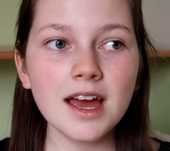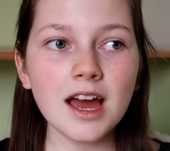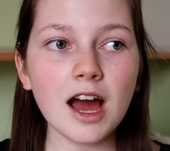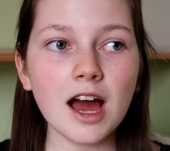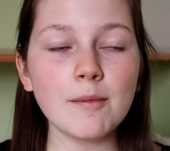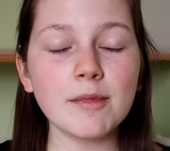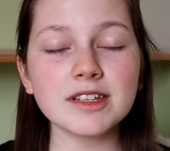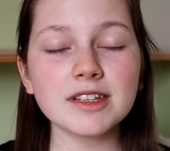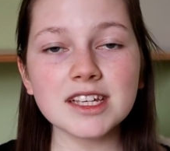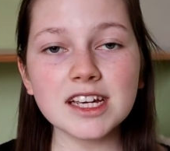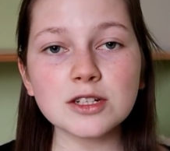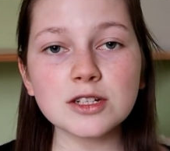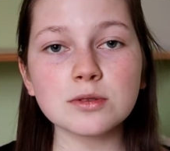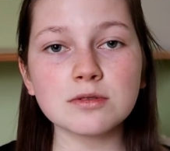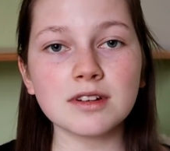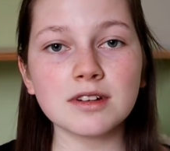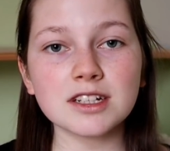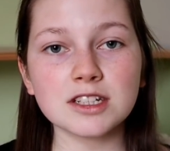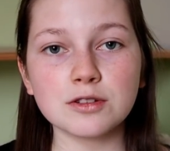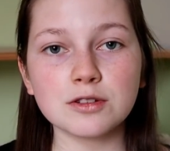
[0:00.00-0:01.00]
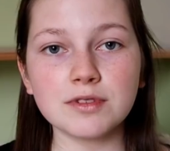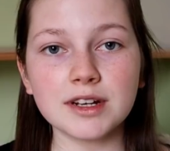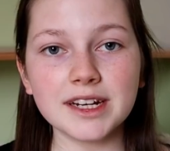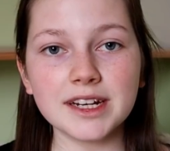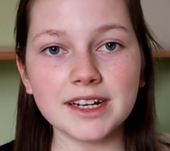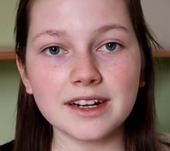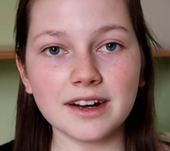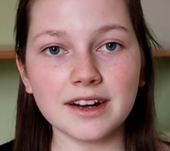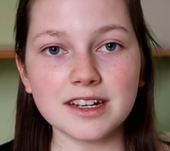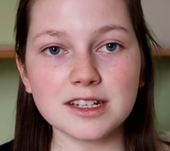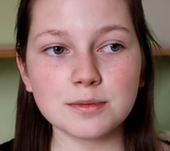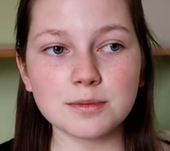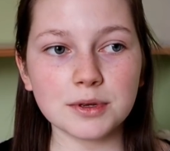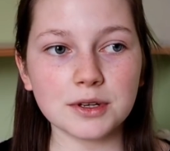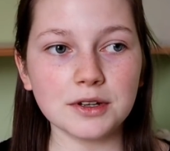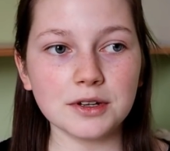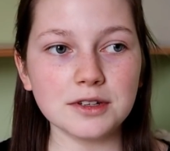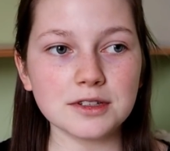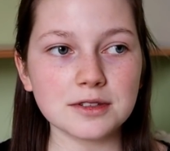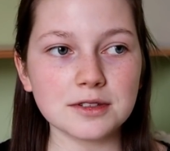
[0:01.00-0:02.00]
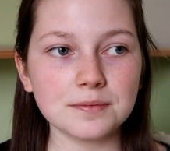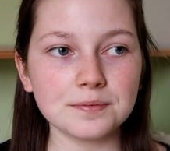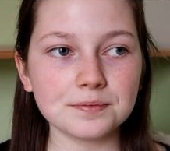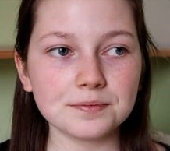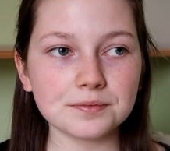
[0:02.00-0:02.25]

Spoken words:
And my teachers were actually really nice, because